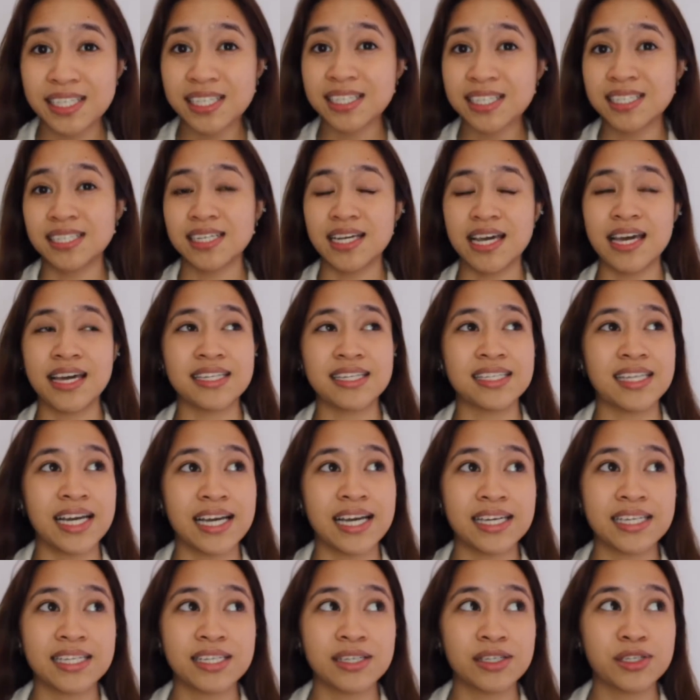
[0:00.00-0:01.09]
and
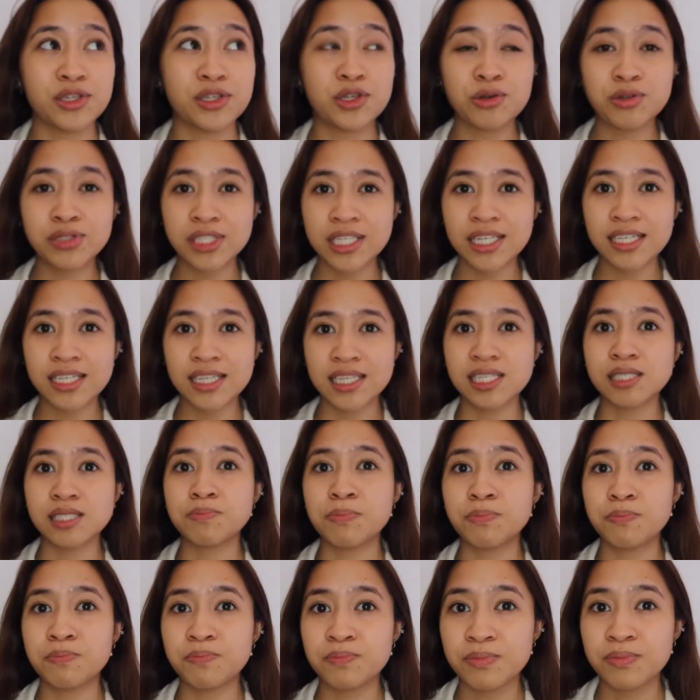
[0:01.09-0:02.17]
like using this
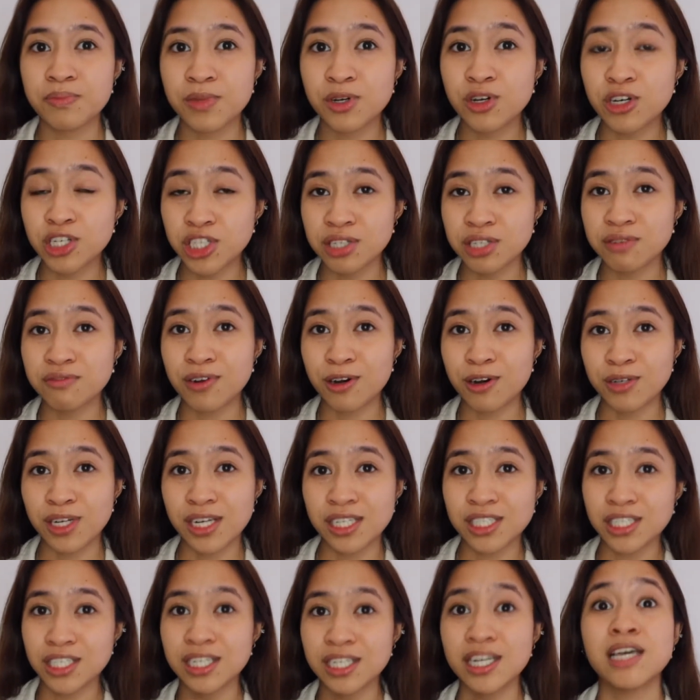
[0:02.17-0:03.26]
cushion
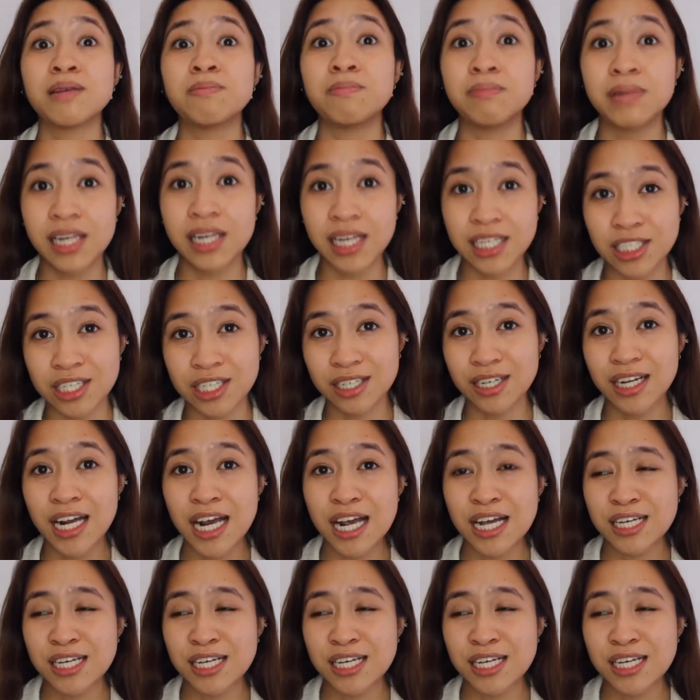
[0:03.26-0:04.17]
foundation in Malaysia.